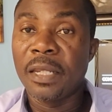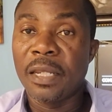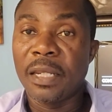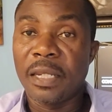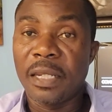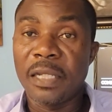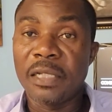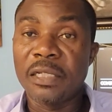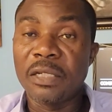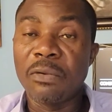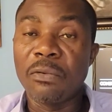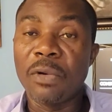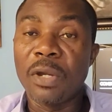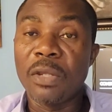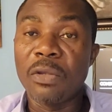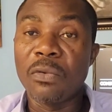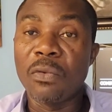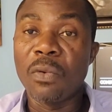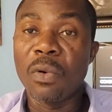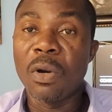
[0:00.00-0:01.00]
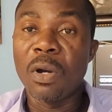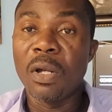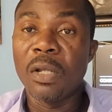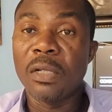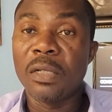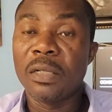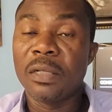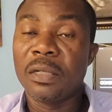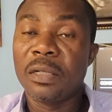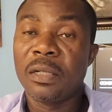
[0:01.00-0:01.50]
getting where you
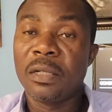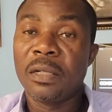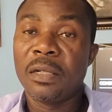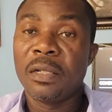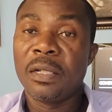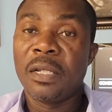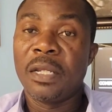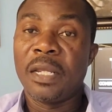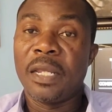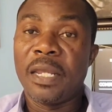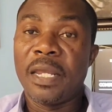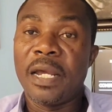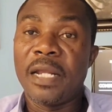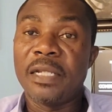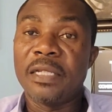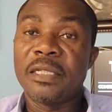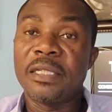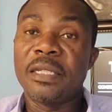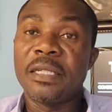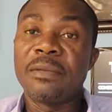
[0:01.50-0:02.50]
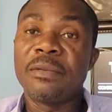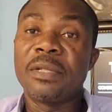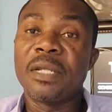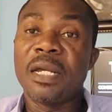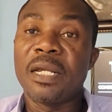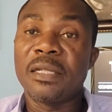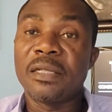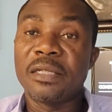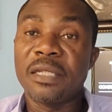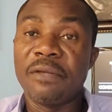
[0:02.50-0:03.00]
want, and at the same
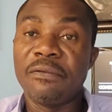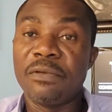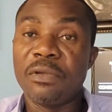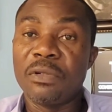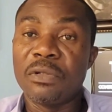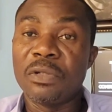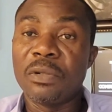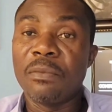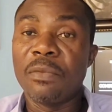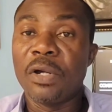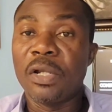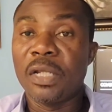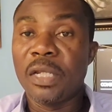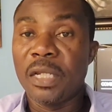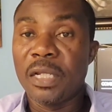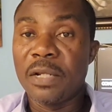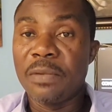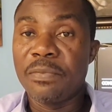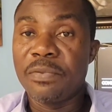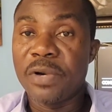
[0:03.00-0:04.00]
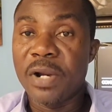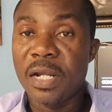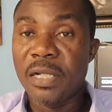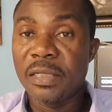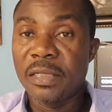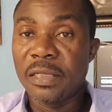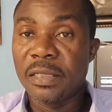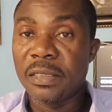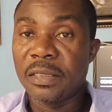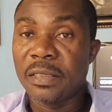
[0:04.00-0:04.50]
time saving you some money in the
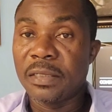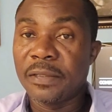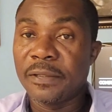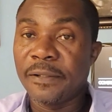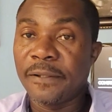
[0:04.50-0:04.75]
process.